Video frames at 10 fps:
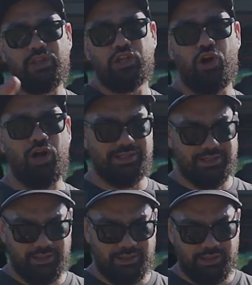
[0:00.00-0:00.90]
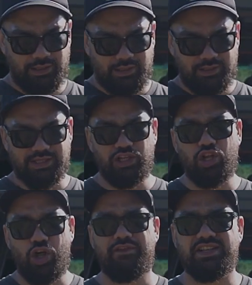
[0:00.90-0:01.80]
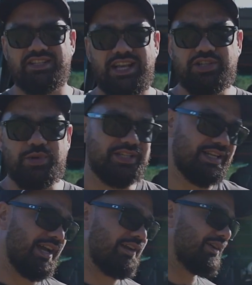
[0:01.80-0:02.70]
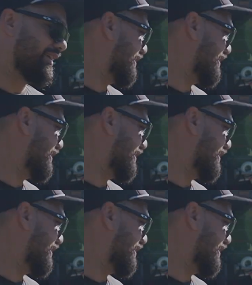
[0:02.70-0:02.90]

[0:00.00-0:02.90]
guys, there's a lot of accessories now.